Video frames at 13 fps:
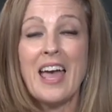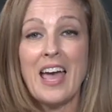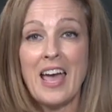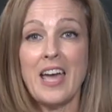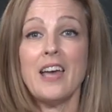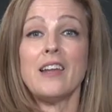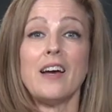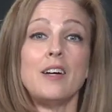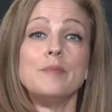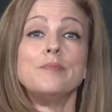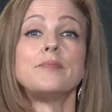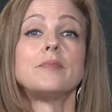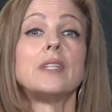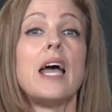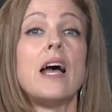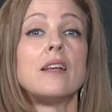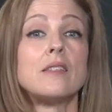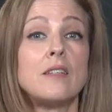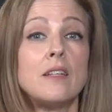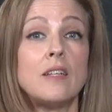Hannah
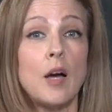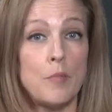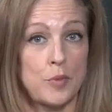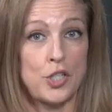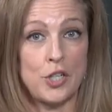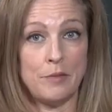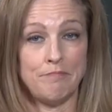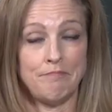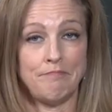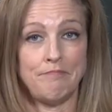has gumption.